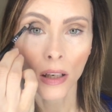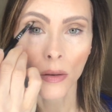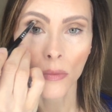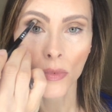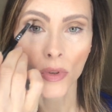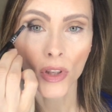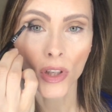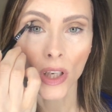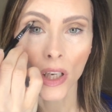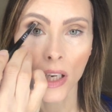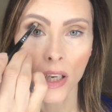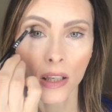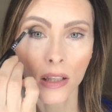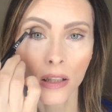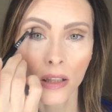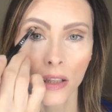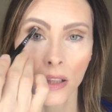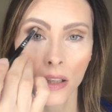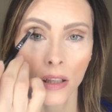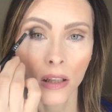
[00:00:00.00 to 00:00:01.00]
I'm
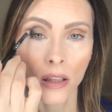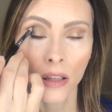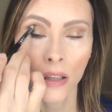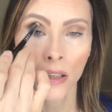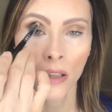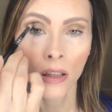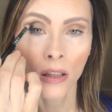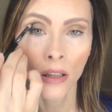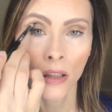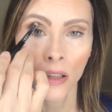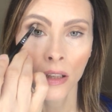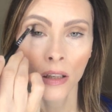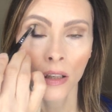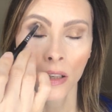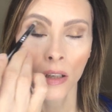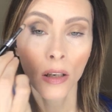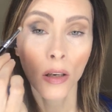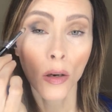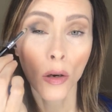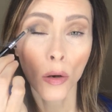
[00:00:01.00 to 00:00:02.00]
just
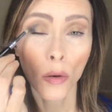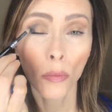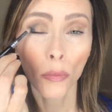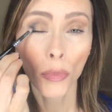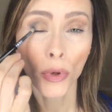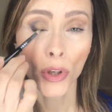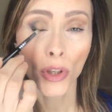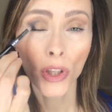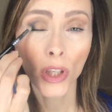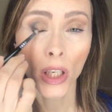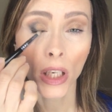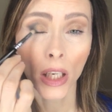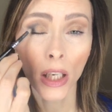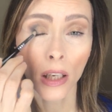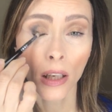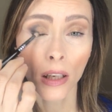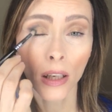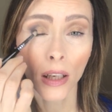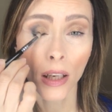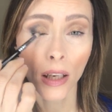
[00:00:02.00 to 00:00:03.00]
pushing
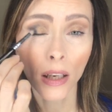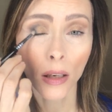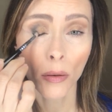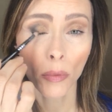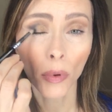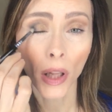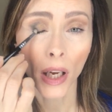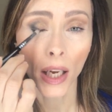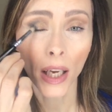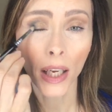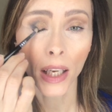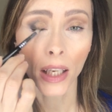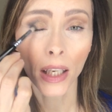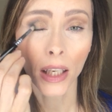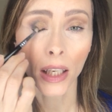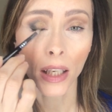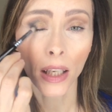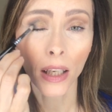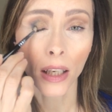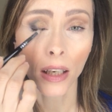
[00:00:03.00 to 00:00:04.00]
it and applying
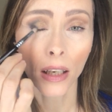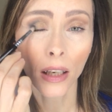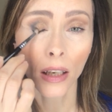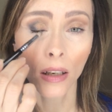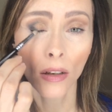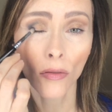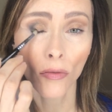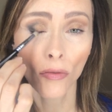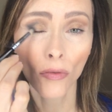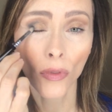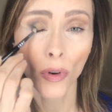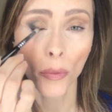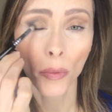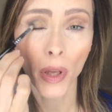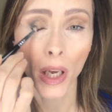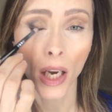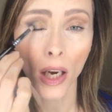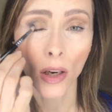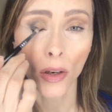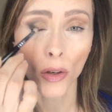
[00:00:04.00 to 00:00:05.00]
it in from
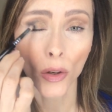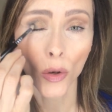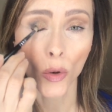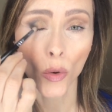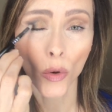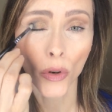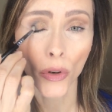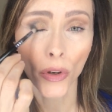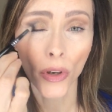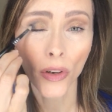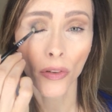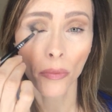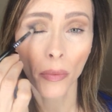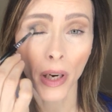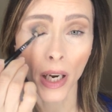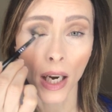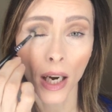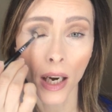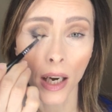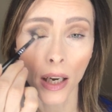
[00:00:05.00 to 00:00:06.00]
the outer corner of
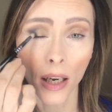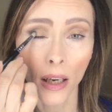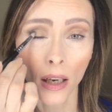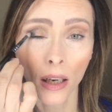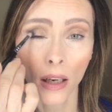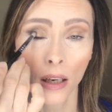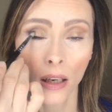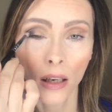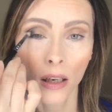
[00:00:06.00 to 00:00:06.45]
my eye.